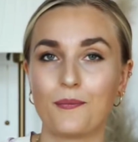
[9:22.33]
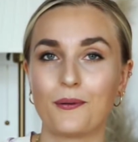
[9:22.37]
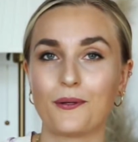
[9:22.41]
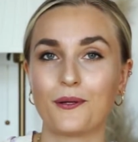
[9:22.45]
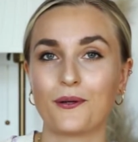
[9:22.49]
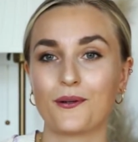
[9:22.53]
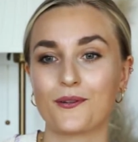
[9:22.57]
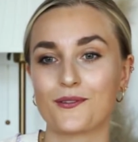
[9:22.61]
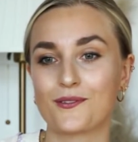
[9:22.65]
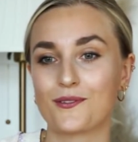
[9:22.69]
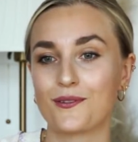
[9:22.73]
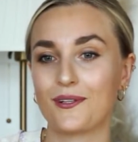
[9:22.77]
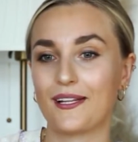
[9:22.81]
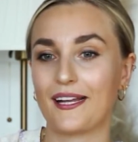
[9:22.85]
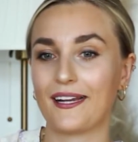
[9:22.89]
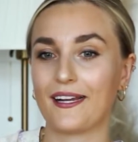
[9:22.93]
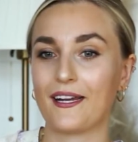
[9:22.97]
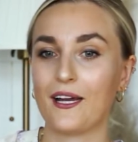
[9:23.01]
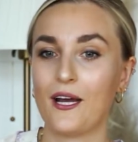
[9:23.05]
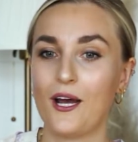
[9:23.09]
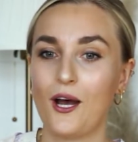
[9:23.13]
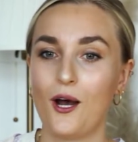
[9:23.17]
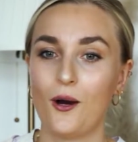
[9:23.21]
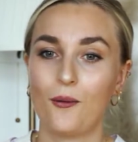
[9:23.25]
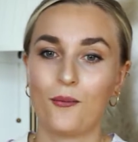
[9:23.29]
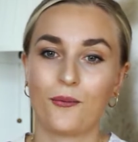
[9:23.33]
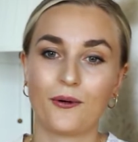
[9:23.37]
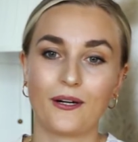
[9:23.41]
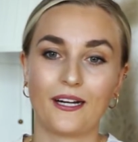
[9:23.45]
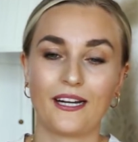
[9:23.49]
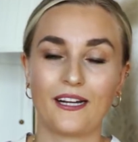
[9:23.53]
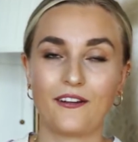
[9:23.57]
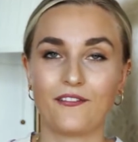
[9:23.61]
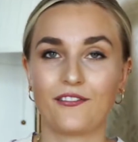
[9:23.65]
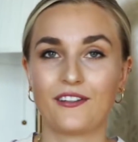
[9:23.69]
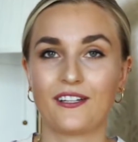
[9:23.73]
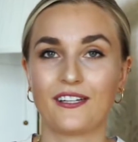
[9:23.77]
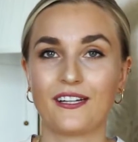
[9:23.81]
but also like more
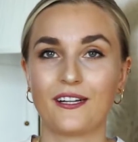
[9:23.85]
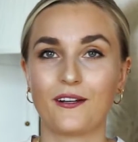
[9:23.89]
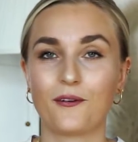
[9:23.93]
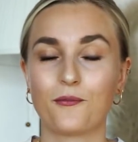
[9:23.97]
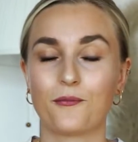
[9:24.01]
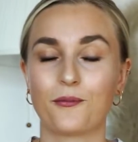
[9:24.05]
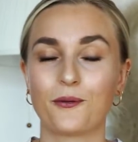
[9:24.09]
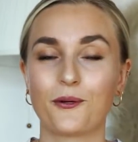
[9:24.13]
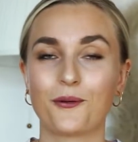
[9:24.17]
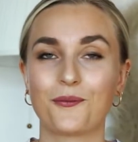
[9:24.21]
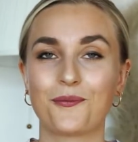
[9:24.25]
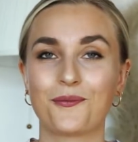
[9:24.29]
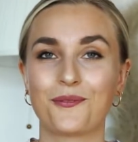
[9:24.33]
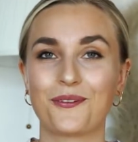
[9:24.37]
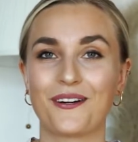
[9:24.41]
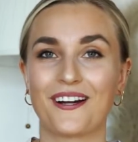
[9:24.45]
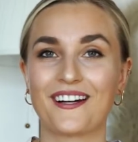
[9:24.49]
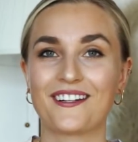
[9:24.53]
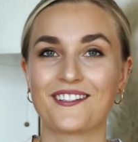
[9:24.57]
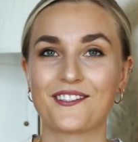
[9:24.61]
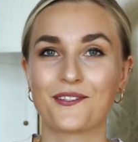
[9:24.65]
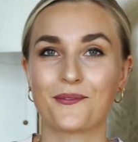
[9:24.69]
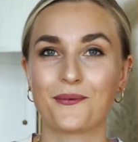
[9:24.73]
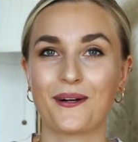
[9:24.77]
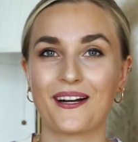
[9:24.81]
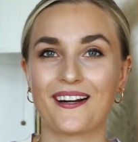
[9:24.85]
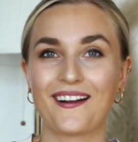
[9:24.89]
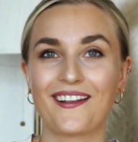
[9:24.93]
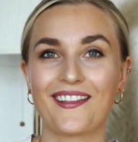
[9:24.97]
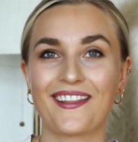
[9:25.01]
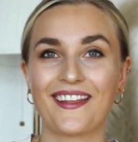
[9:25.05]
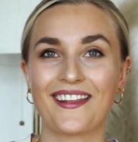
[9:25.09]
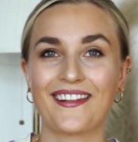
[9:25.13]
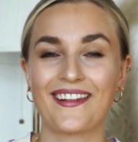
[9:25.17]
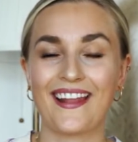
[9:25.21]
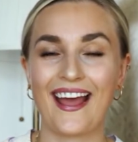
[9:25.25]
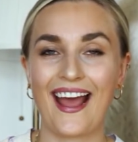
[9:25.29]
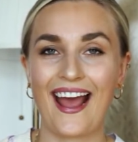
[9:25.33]
evening appropriate to wear it
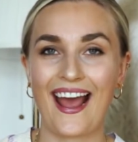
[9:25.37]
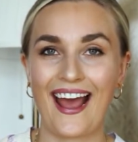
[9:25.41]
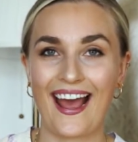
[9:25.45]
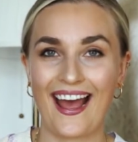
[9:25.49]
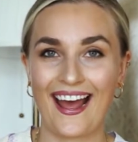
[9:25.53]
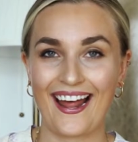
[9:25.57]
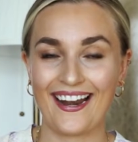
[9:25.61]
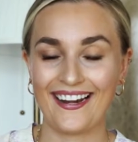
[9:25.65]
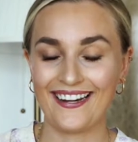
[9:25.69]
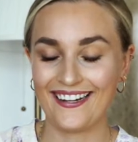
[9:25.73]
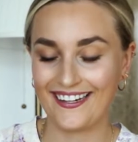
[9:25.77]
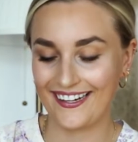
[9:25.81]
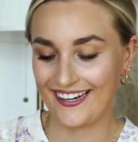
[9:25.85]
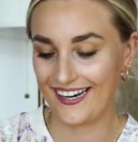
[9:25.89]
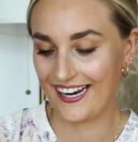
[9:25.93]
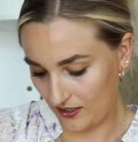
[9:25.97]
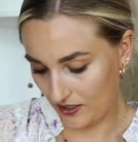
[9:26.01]
in the hand.